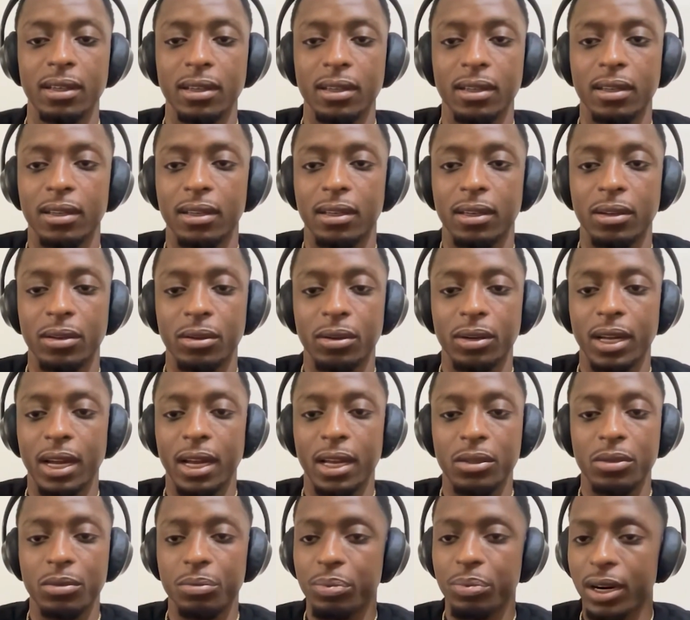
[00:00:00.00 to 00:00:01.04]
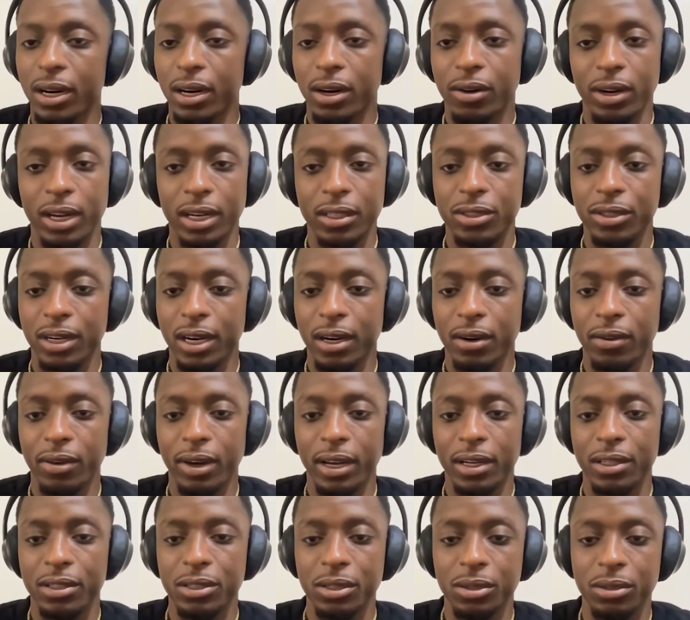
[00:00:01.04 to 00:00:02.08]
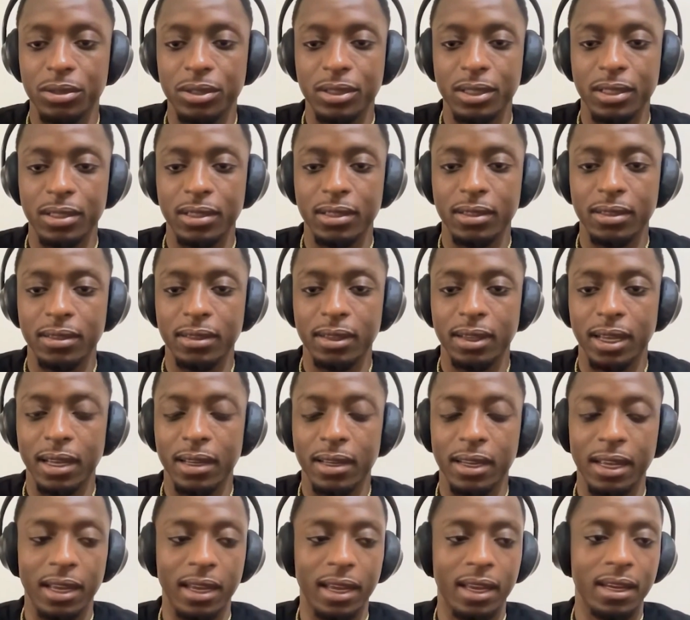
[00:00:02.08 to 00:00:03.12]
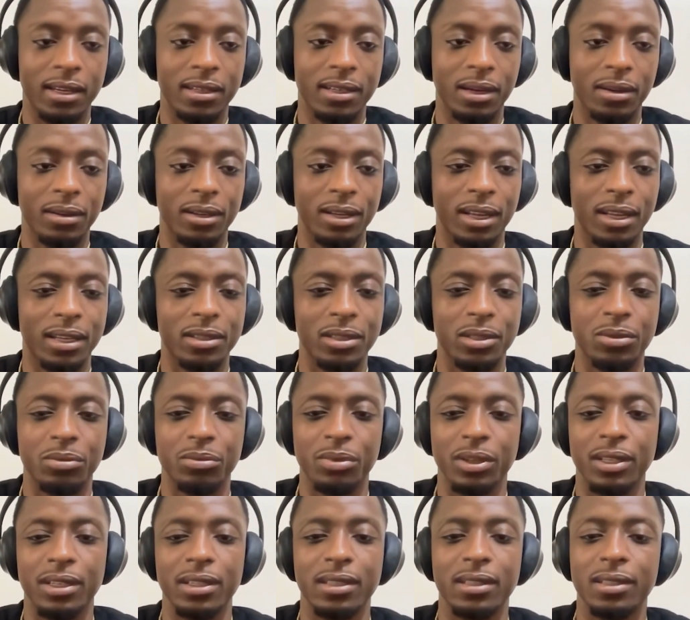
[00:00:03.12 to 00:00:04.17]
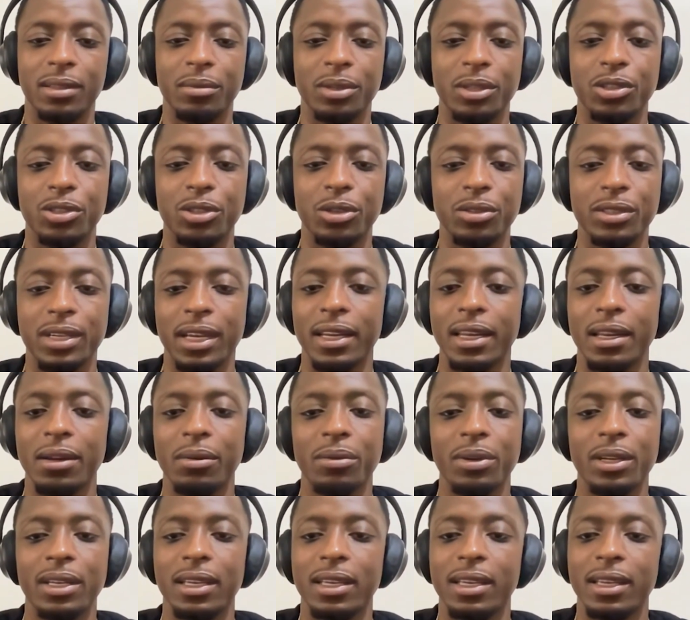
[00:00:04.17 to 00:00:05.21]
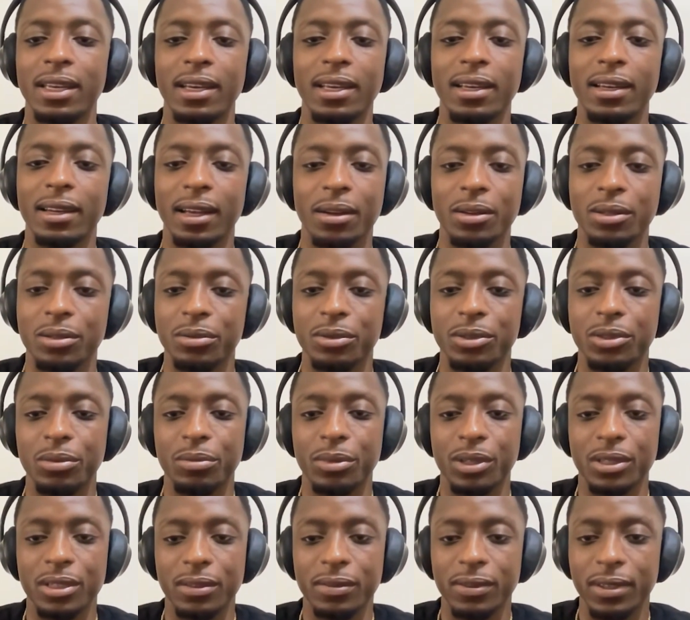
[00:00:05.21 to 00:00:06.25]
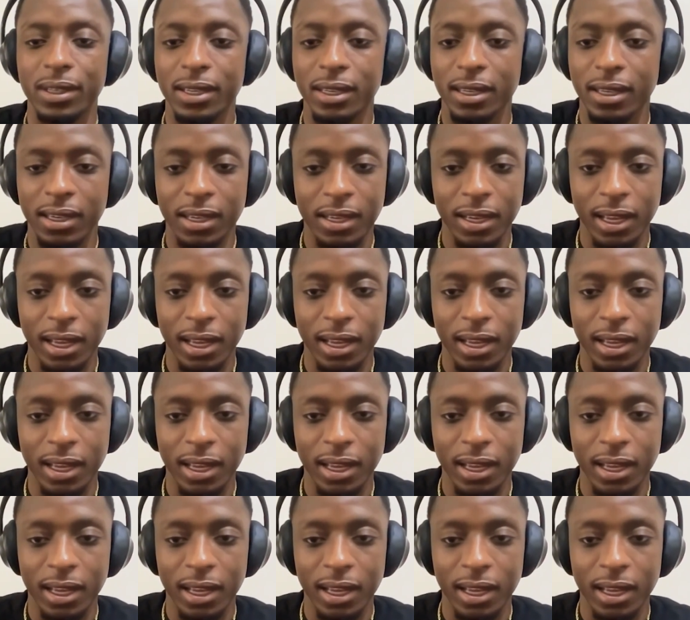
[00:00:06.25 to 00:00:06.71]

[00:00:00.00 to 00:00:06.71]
you know, guys would probably try to crack jokes, and at that age, I just really, some of the jokes I didn't really get, and I wasn't too much of a hee ha